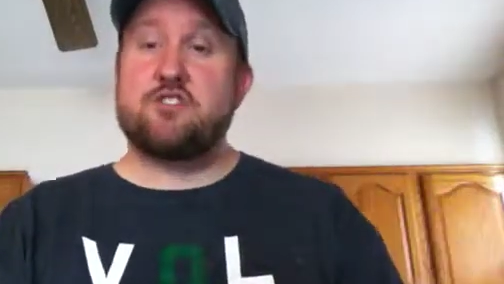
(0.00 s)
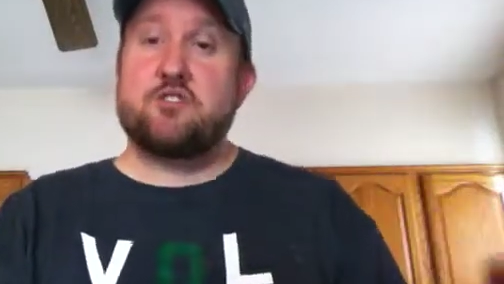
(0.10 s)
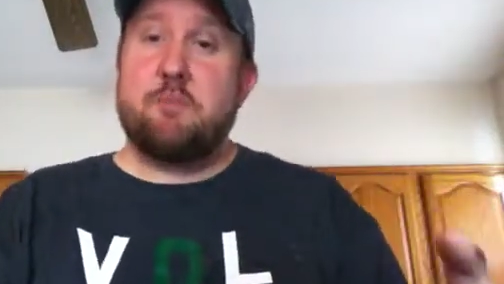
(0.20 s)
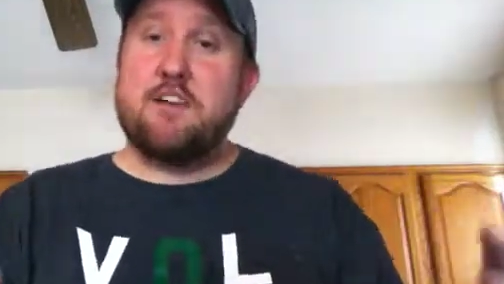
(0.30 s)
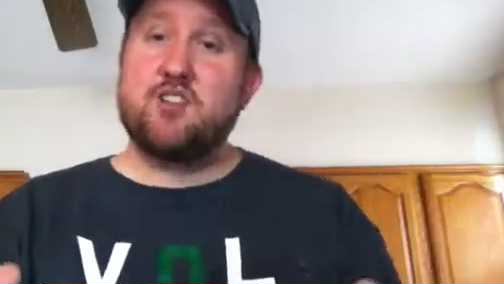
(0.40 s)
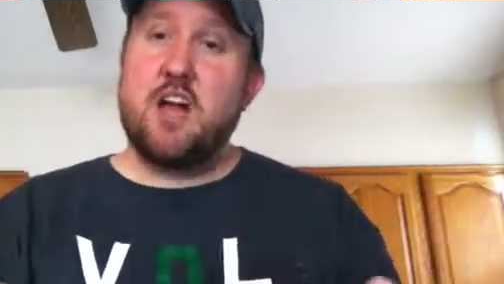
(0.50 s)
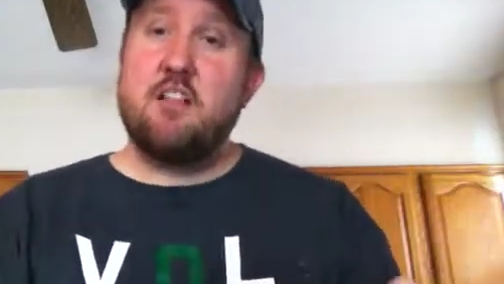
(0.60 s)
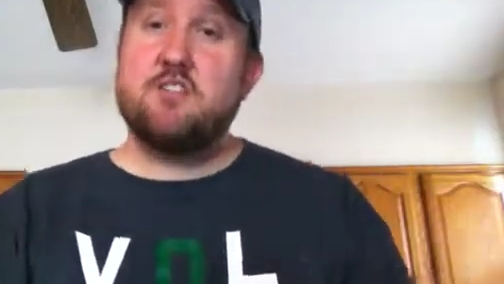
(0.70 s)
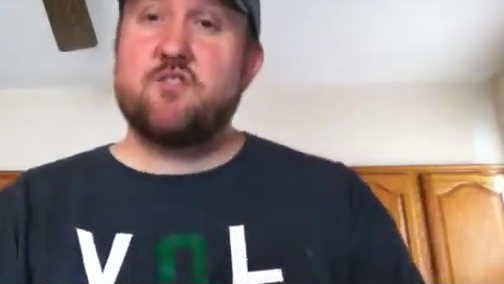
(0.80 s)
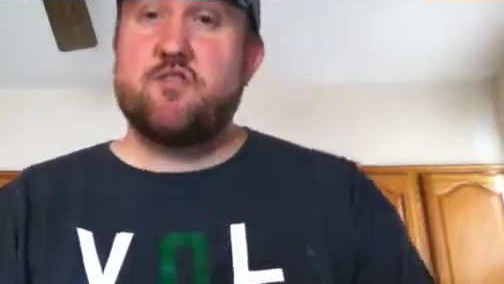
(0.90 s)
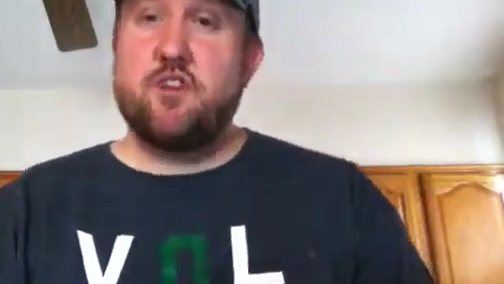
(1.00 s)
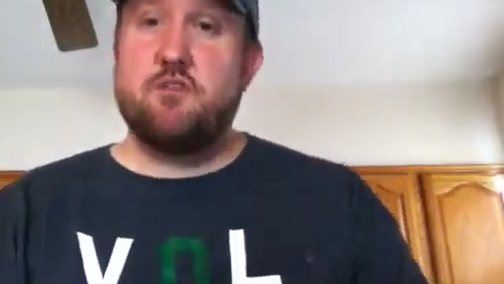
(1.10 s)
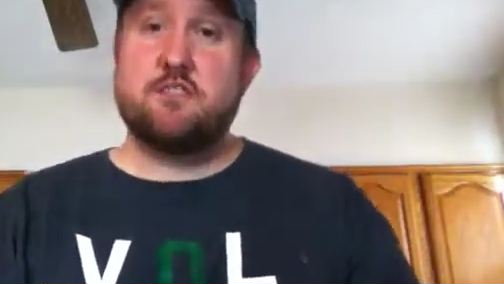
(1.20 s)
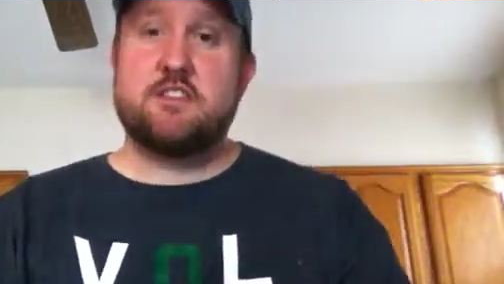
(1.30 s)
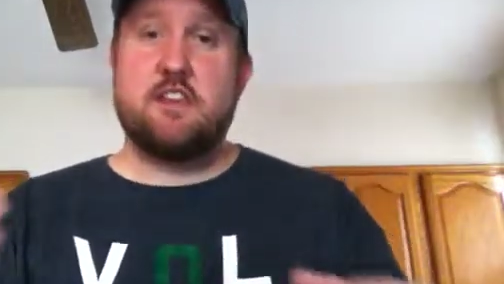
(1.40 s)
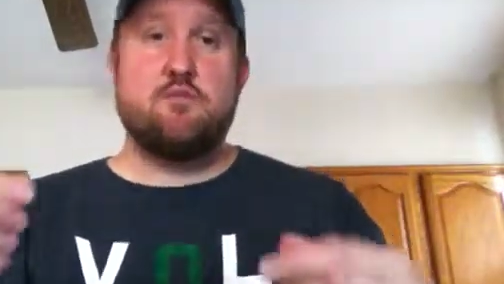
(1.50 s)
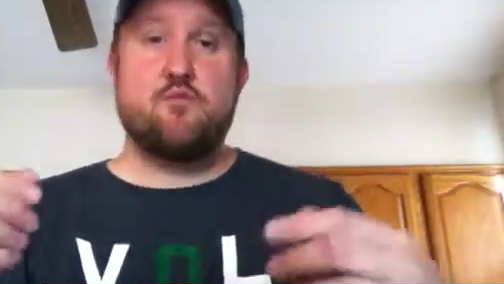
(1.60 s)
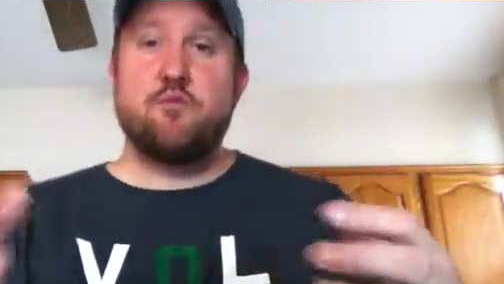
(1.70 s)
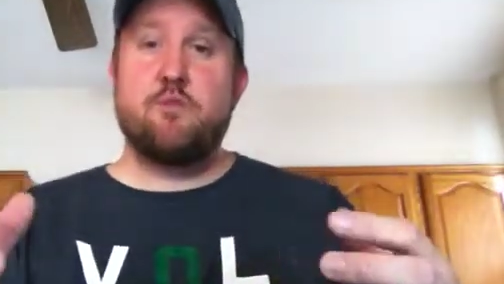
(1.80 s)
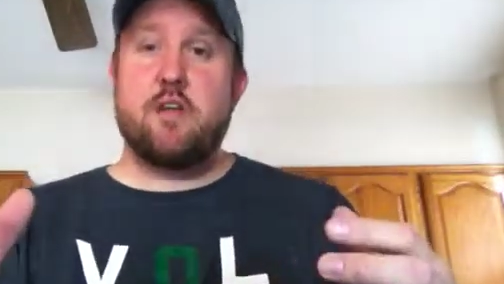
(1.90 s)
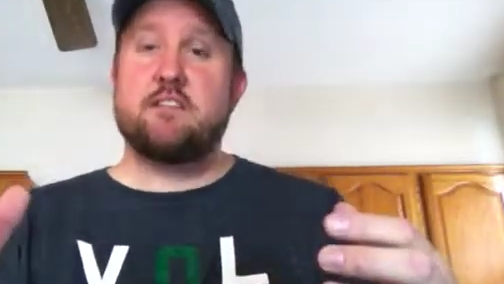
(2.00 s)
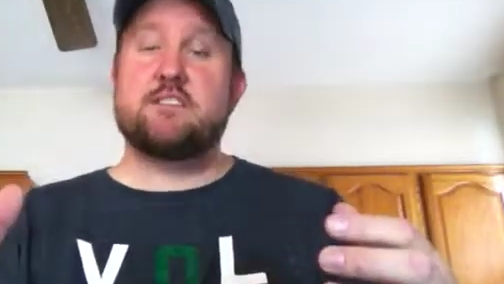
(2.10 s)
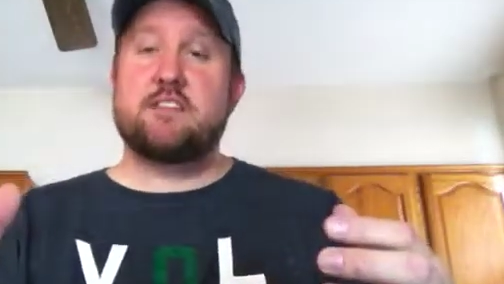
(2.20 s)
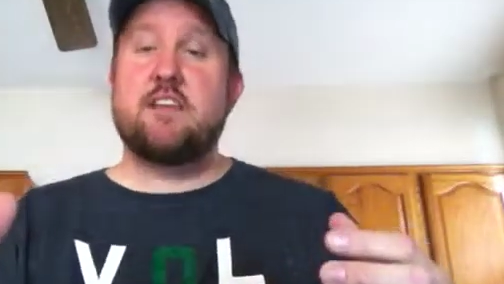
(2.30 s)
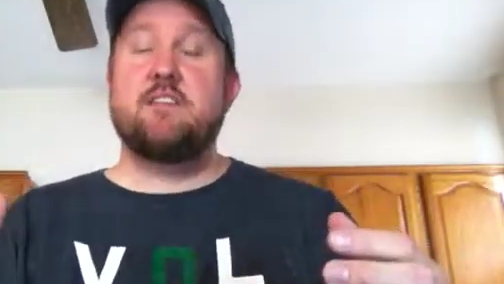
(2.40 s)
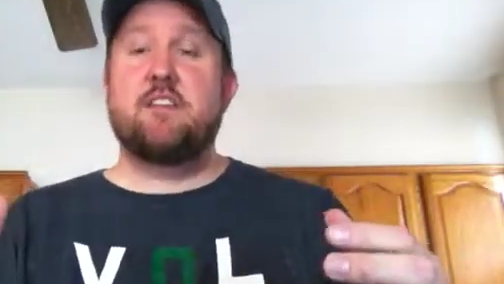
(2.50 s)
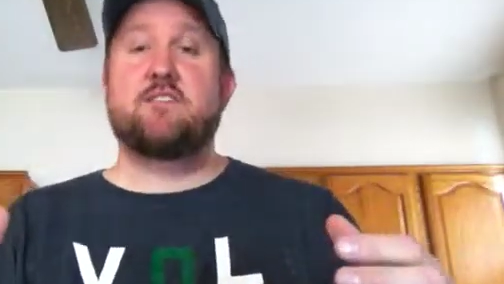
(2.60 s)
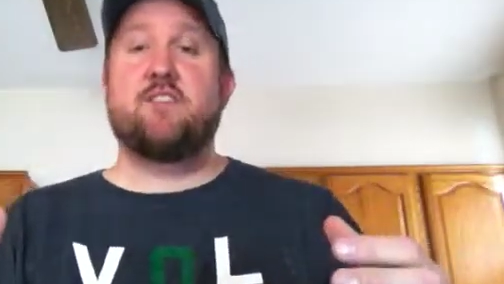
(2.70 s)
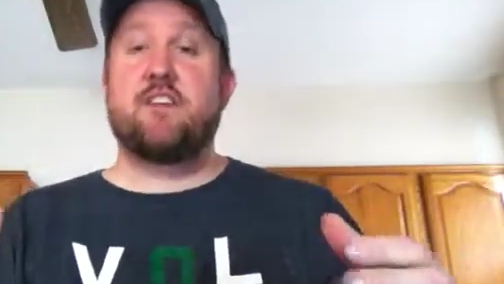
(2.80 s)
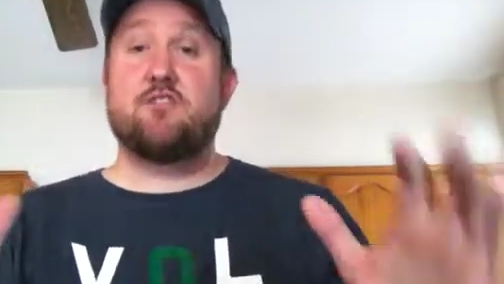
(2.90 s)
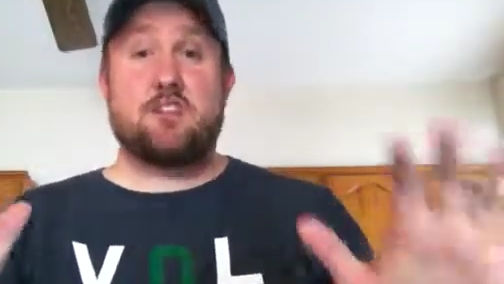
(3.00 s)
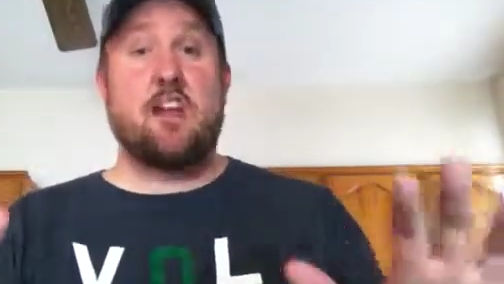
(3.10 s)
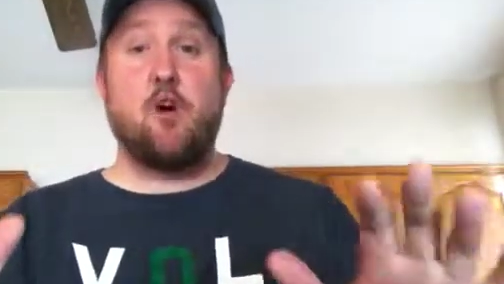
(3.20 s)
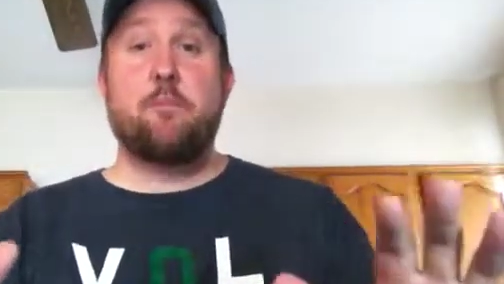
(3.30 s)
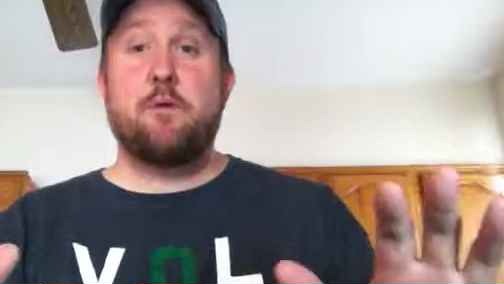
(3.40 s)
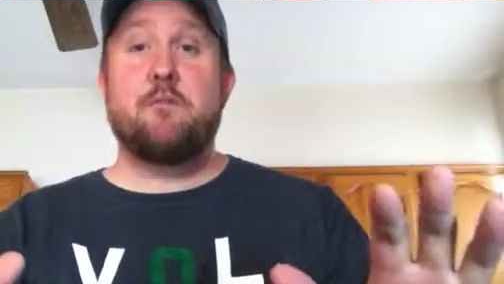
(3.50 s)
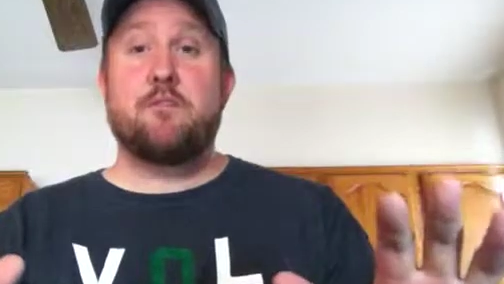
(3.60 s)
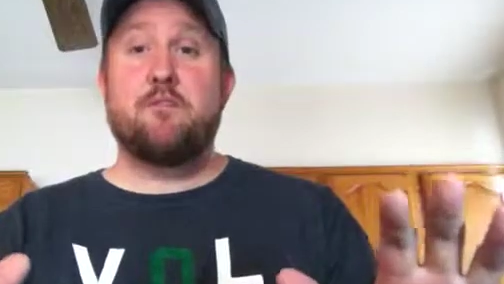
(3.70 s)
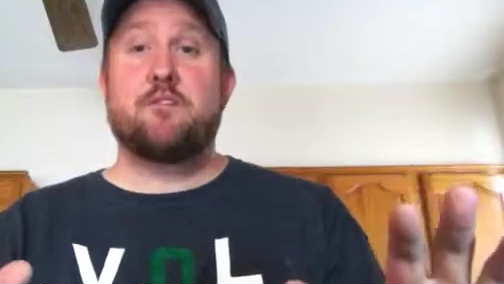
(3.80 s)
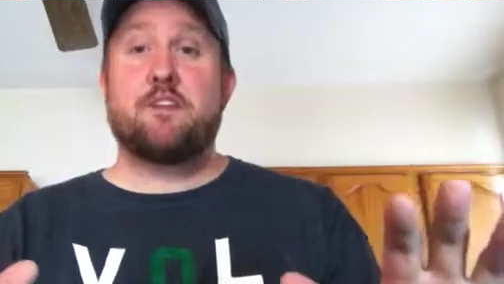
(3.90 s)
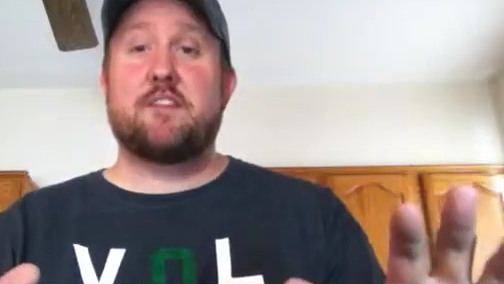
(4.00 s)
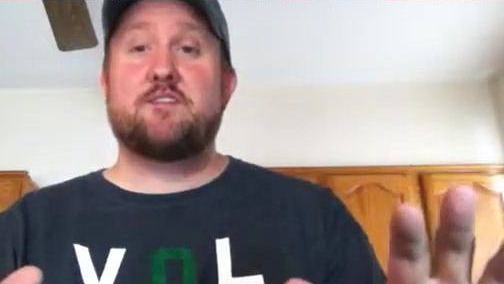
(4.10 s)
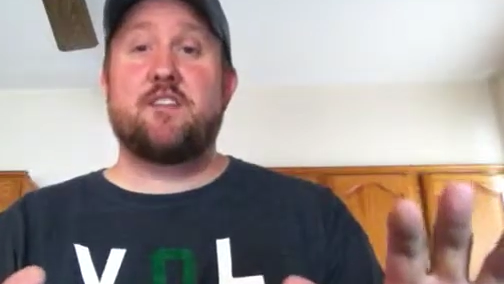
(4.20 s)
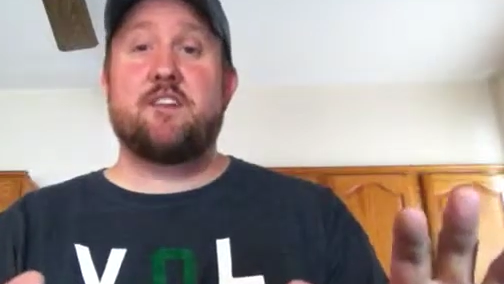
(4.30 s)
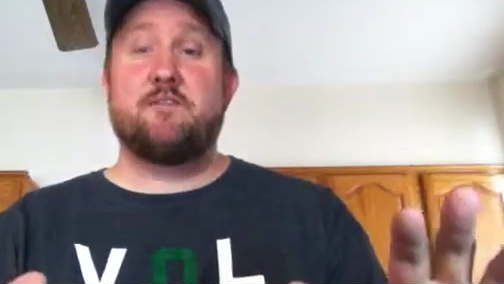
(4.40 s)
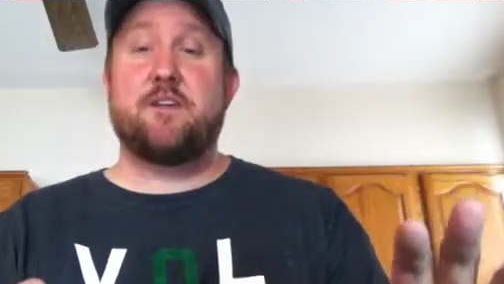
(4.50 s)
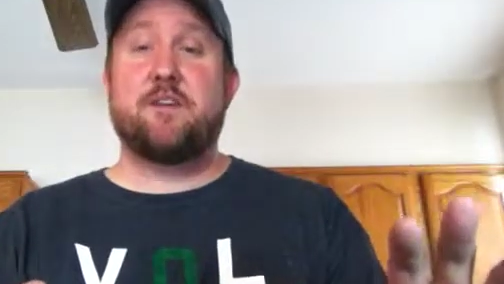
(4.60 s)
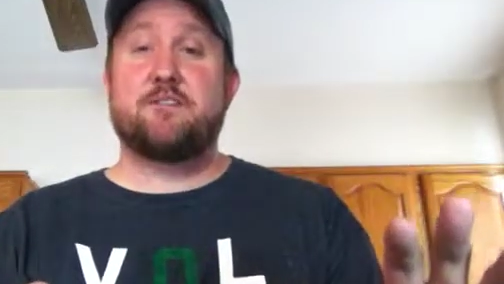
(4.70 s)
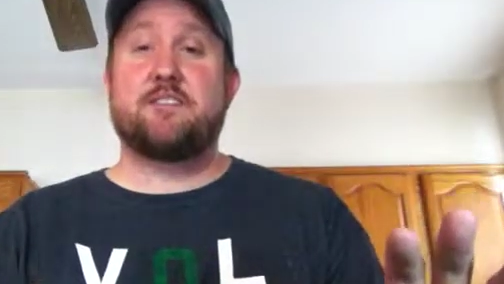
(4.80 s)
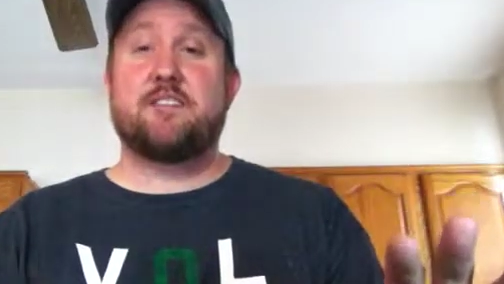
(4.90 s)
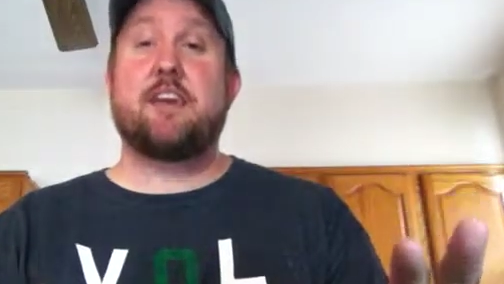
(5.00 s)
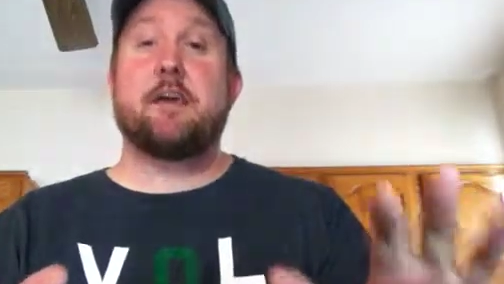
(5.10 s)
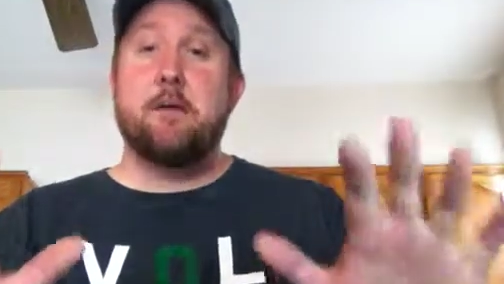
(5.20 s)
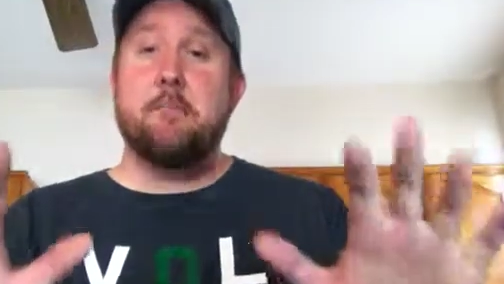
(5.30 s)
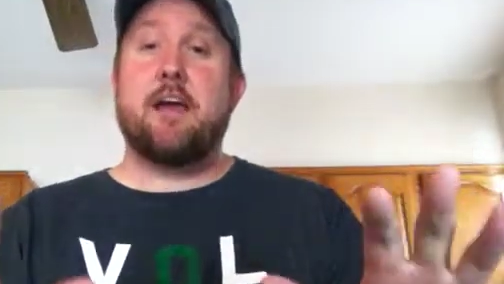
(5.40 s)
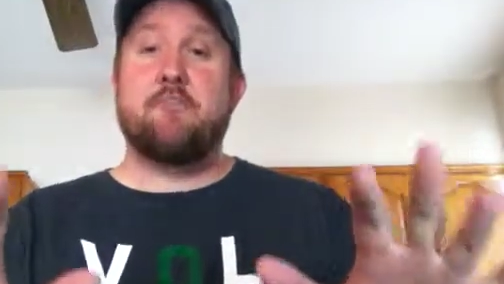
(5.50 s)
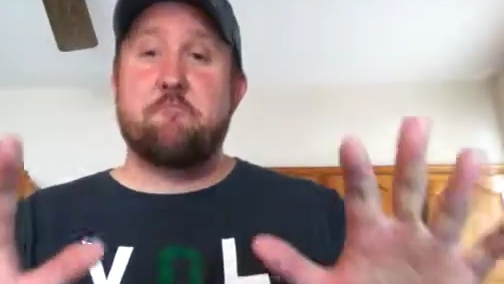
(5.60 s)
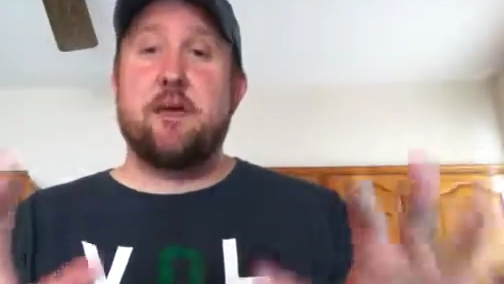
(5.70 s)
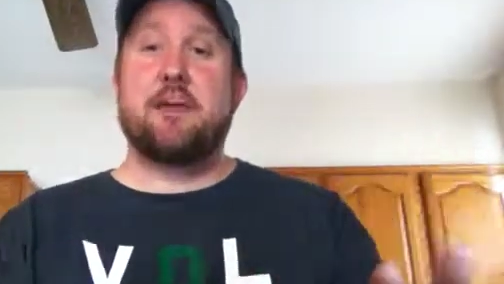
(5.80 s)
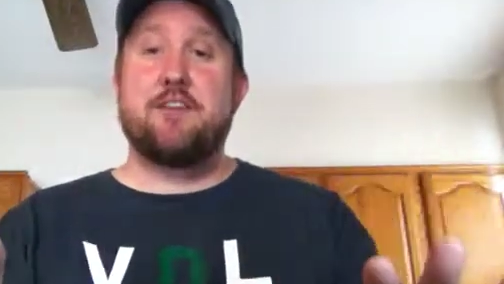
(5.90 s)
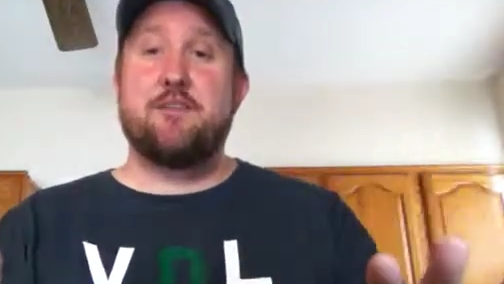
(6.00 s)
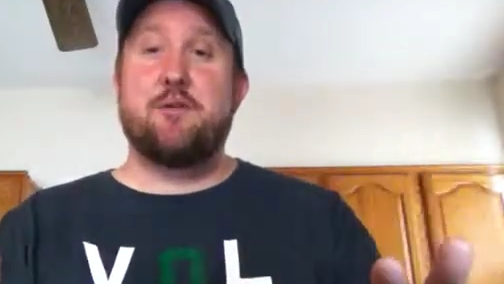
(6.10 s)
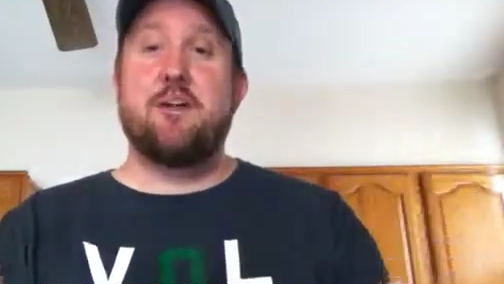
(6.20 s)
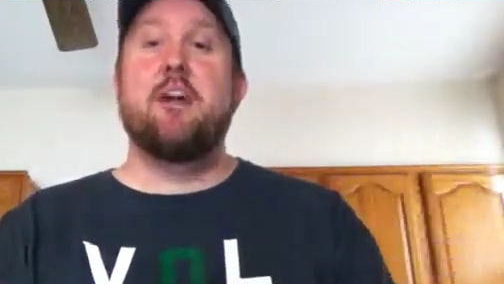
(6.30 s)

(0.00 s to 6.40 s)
So my challenge for you is in seeing these videos, and I hope you look at these videos and think, man, if Ben can do it,